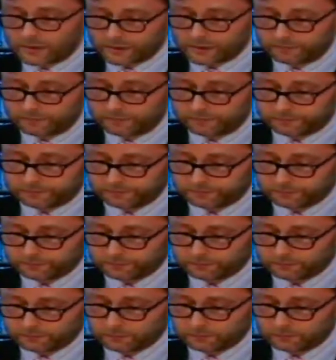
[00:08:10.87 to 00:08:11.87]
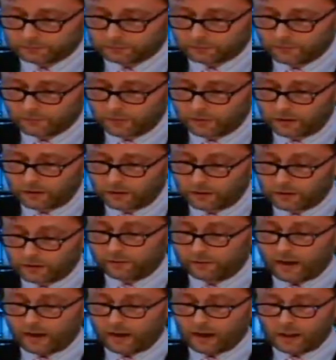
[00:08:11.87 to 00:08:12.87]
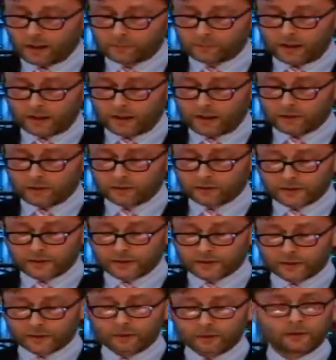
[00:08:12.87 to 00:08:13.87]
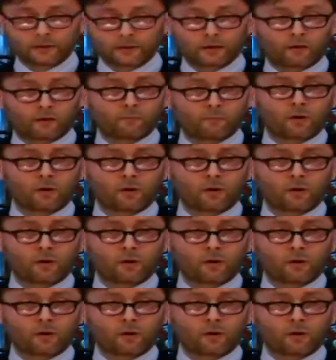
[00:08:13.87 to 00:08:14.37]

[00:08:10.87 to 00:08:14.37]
penitentiary office at St. Peter's Basilica in Rome.